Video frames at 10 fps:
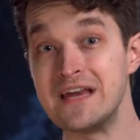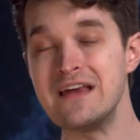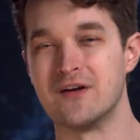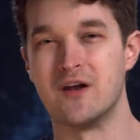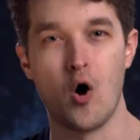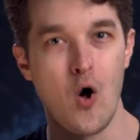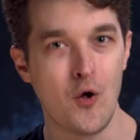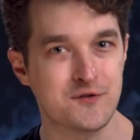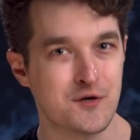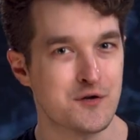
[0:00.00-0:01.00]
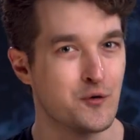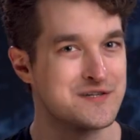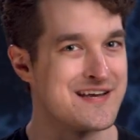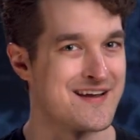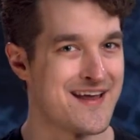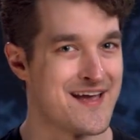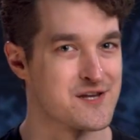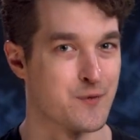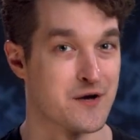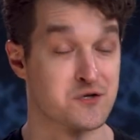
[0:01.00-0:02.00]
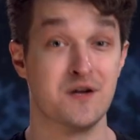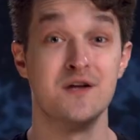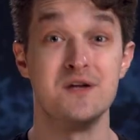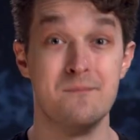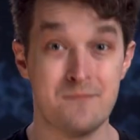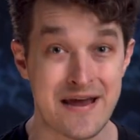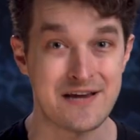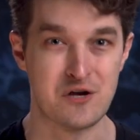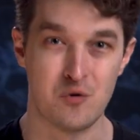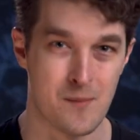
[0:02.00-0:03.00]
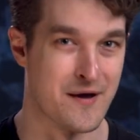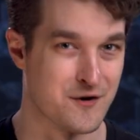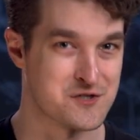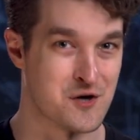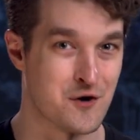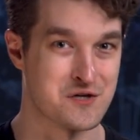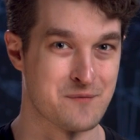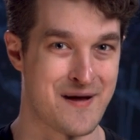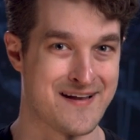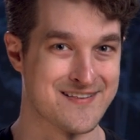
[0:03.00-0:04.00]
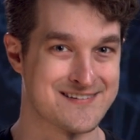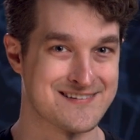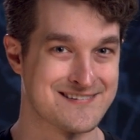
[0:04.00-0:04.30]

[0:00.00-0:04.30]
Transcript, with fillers: even alter your DNA expression to make you a better starship pilot.